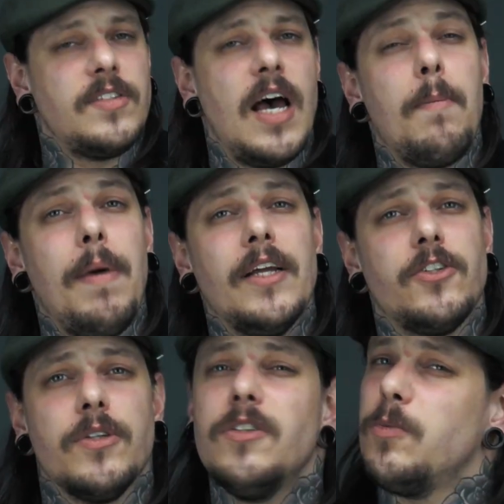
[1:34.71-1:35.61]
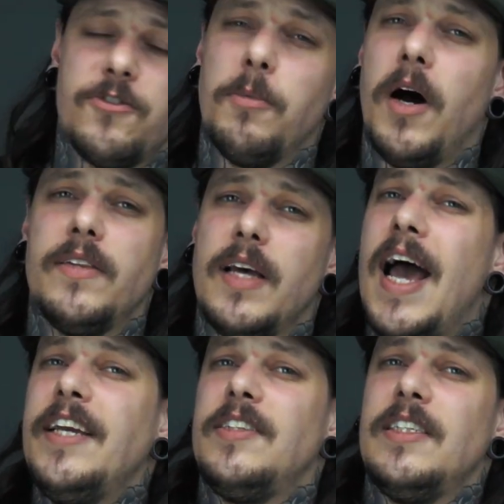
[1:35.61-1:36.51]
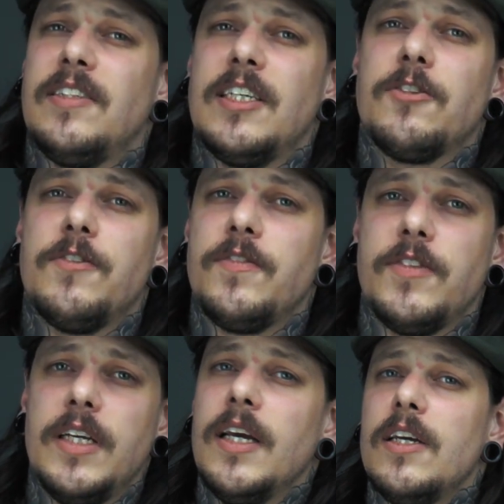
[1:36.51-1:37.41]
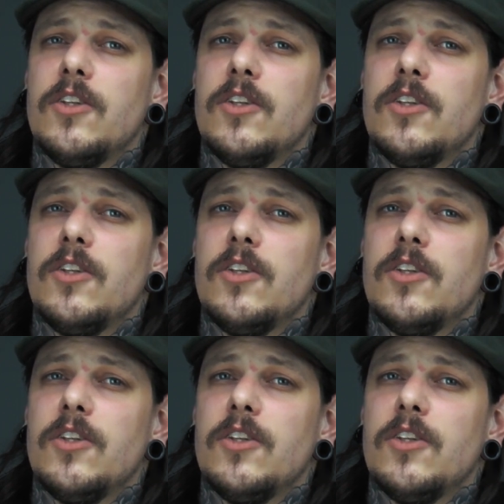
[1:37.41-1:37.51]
set of batteries from either 18650,